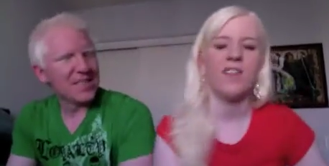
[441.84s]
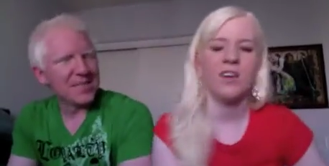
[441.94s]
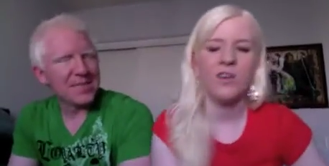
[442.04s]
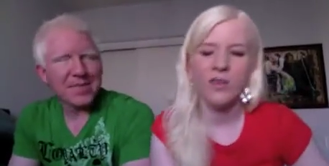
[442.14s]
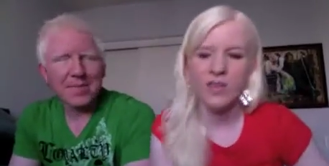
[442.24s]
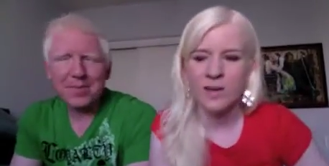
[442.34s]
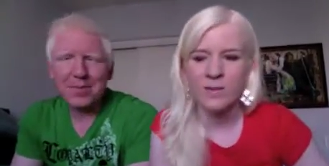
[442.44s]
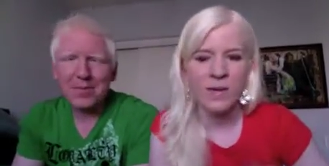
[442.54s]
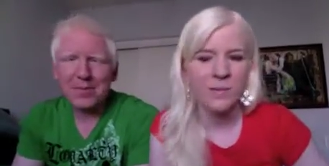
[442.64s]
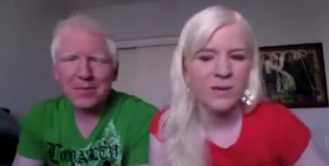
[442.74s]
Speaker 1: you thumbs
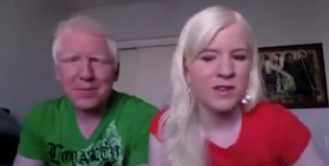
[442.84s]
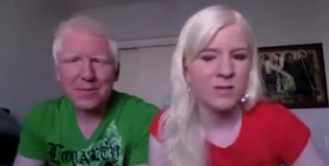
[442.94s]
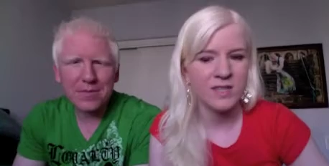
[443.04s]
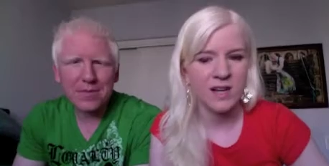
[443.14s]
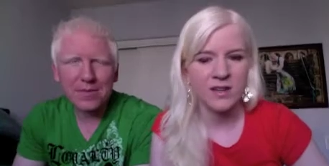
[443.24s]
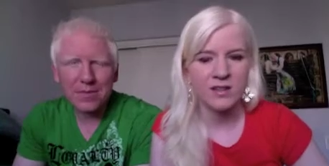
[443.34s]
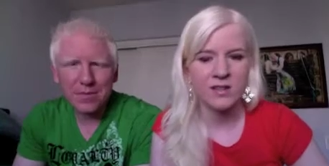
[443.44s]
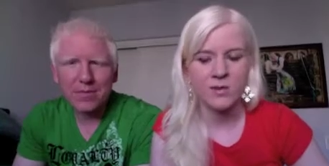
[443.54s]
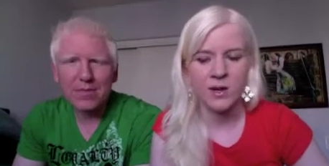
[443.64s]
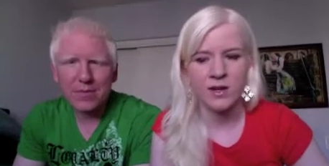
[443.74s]
up or thumbs down as
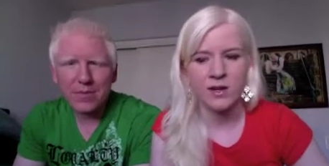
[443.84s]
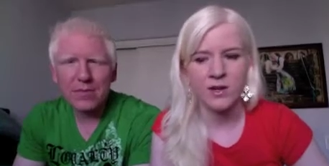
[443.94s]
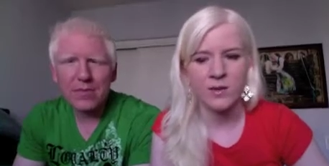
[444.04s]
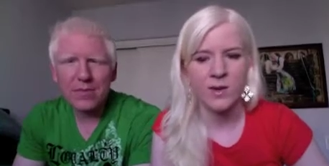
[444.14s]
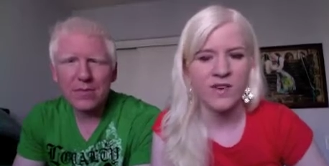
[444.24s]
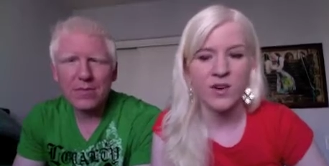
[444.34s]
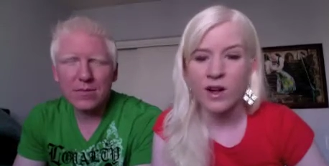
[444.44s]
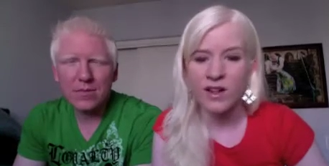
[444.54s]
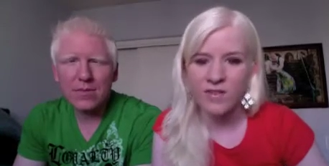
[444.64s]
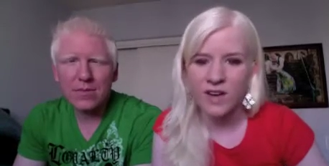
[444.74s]
to whether you even
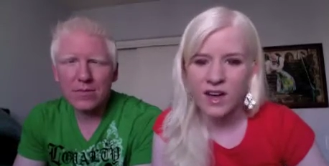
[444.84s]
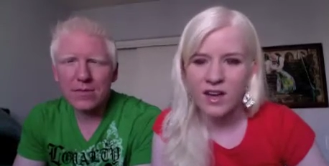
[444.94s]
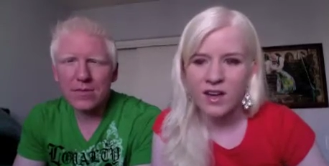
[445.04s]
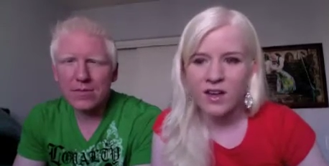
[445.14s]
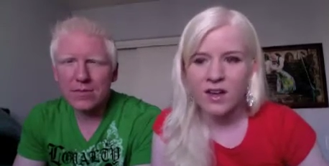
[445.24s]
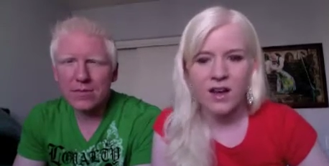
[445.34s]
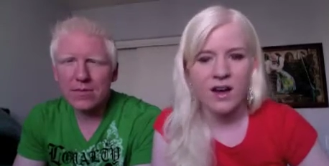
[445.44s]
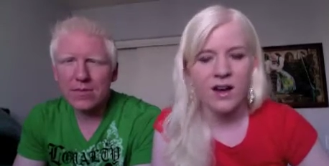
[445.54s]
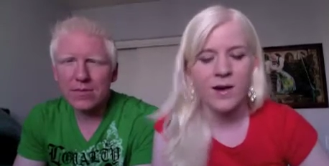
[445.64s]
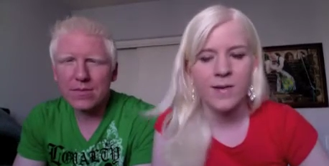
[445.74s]
qualify.
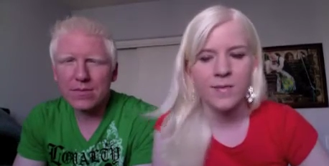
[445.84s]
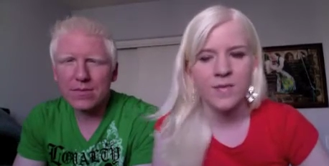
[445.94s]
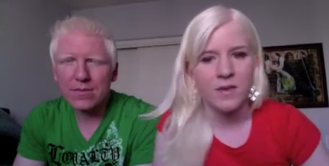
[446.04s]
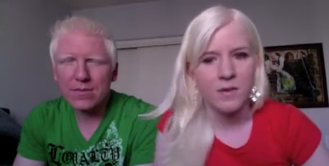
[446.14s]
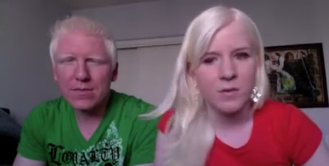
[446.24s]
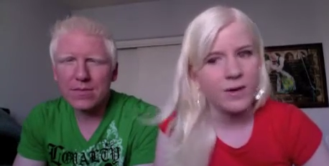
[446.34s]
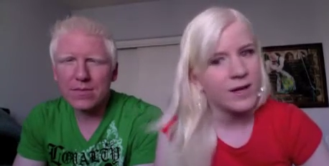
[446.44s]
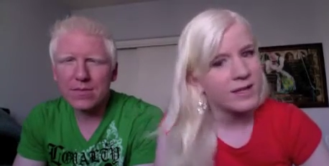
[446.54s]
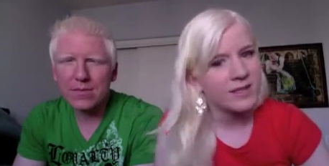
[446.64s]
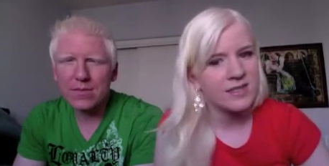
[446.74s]
Um,
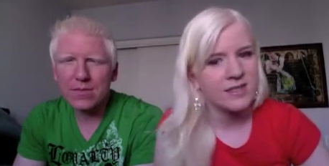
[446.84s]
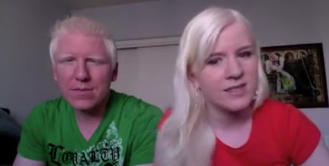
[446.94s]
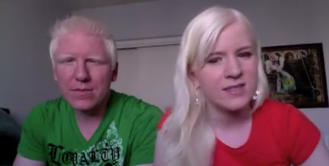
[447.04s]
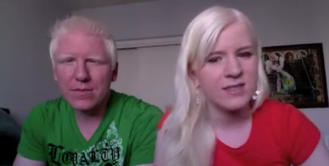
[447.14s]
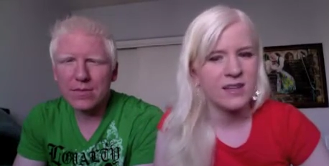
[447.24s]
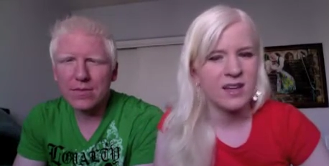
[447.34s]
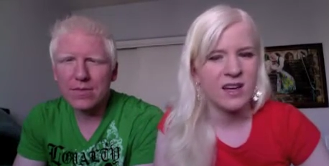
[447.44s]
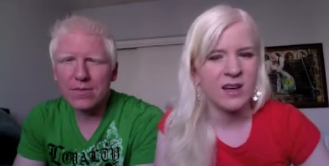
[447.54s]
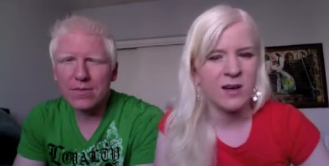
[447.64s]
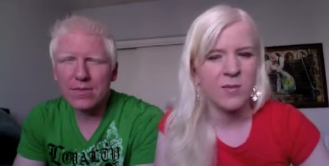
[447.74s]
once
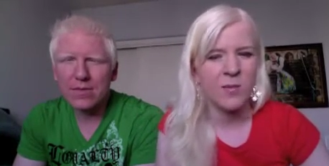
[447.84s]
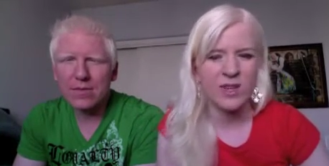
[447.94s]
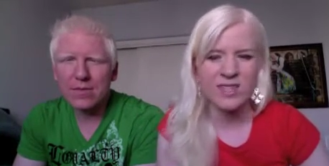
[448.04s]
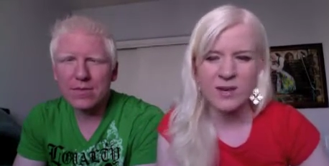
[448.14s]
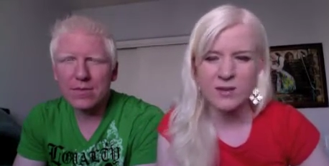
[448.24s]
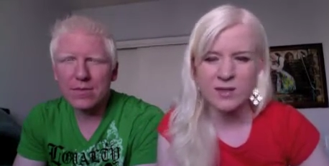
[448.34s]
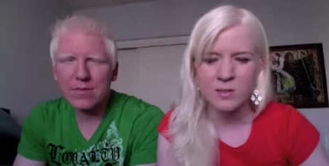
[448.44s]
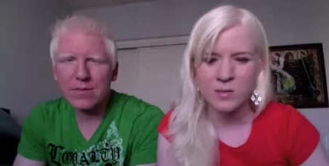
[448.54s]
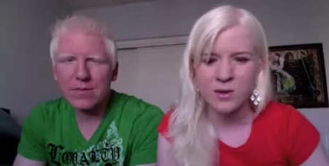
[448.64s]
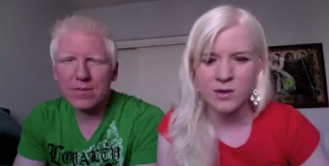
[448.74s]
um, once I was
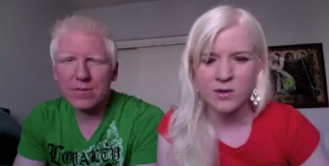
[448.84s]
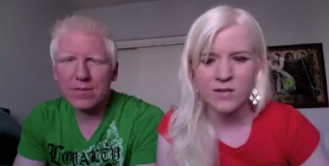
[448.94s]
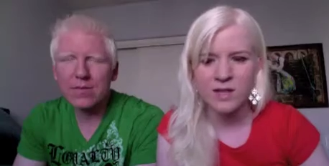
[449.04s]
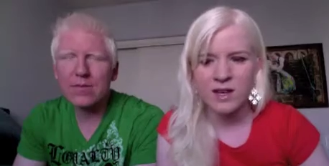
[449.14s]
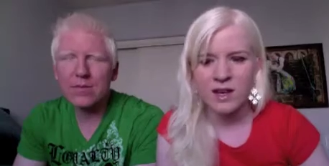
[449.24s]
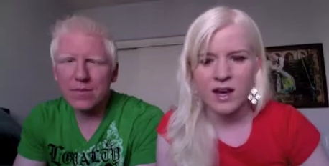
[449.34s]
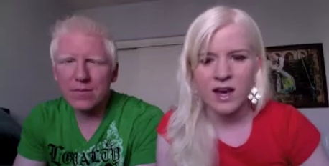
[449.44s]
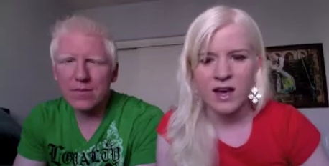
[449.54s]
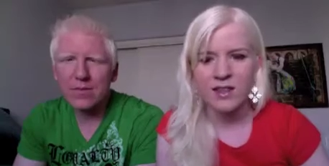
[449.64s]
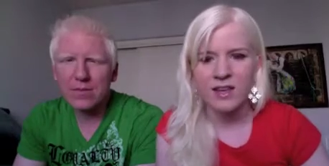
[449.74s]
approved,
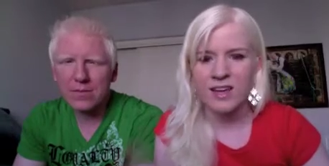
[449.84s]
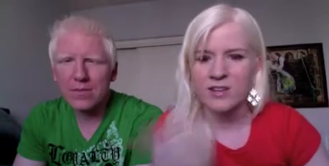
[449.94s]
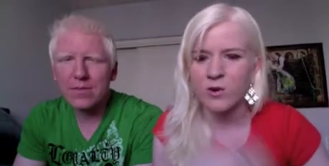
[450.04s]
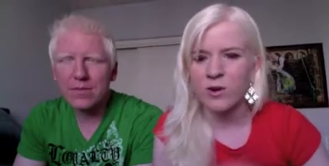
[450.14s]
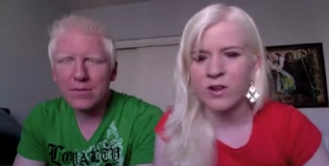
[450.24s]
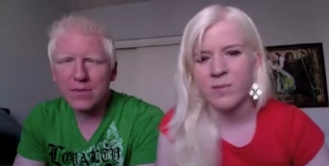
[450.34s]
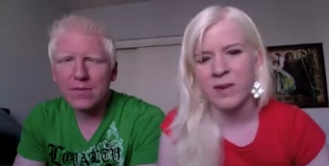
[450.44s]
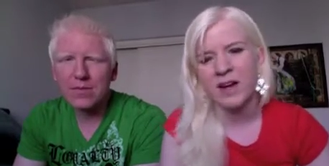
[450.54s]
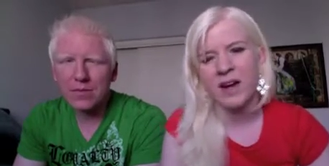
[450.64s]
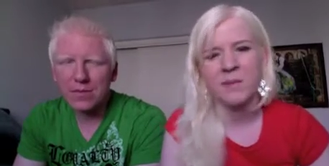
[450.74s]
I they had to order the
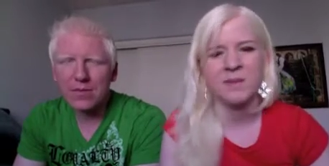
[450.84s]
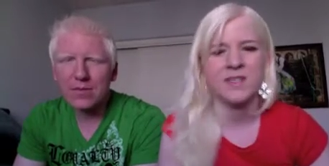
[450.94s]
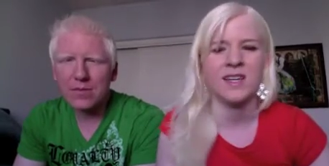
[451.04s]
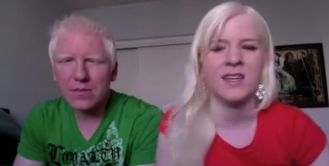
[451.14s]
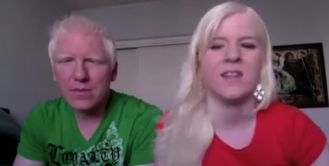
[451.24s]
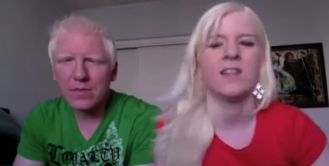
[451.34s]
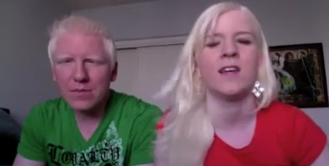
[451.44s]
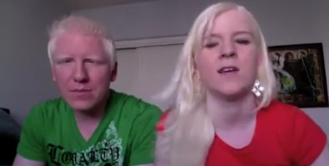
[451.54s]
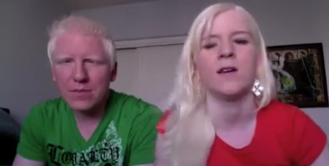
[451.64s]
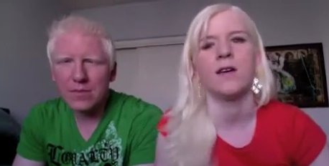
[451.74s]
bioptic, and
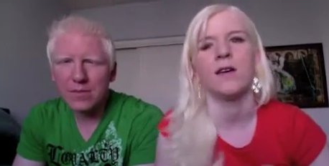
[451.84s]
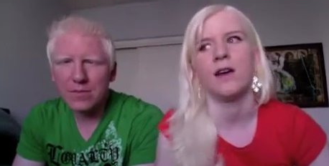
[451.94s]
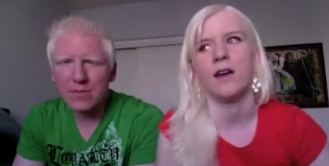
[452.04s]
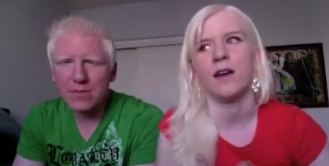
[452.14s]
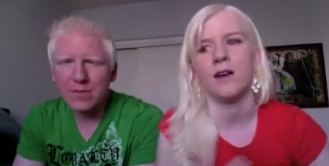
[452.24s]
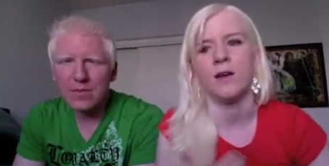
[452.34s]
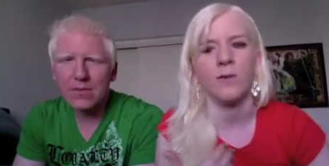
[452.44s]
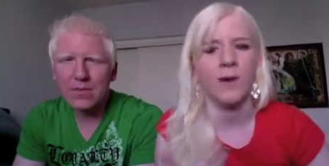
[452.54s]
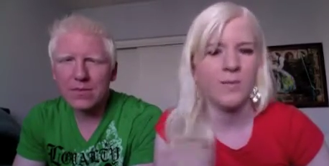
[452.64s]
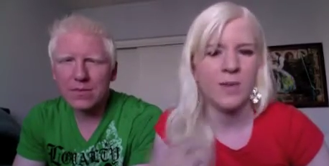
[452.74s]
then I
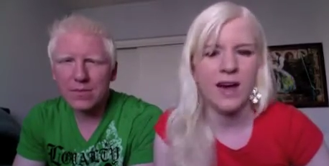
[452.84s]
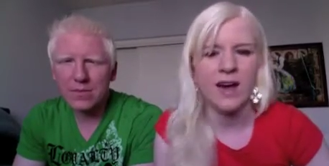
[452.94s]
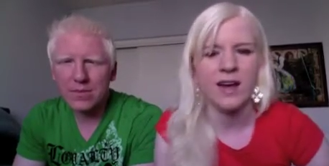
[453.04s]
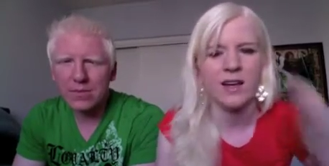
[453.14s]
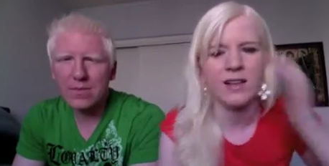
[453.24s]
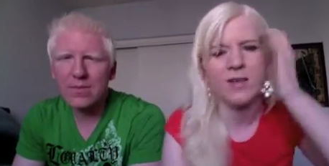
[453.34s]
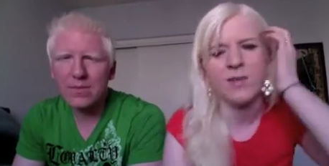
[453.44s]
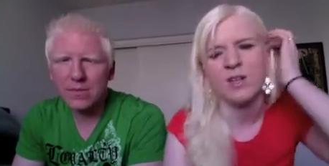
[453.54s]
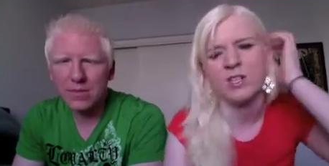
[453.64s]
went back and they made